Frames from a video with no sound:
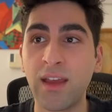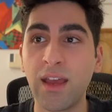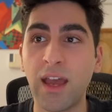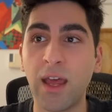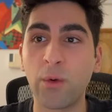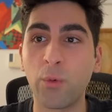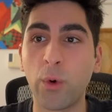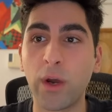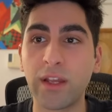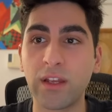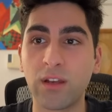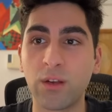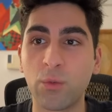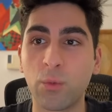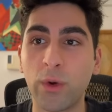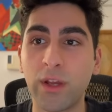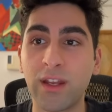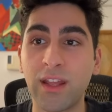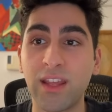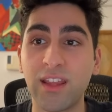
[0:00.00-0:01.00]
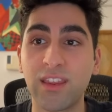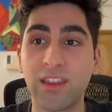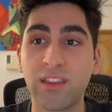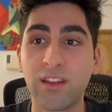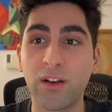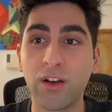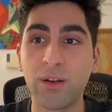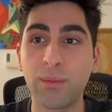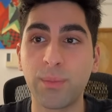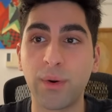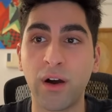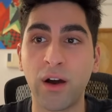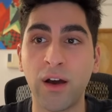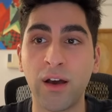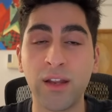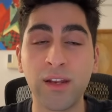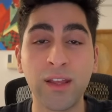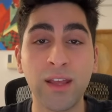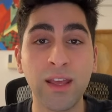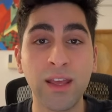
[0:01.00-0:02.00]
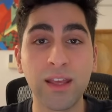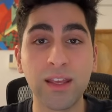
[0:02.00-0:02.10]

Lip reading: and white could win a third pawn,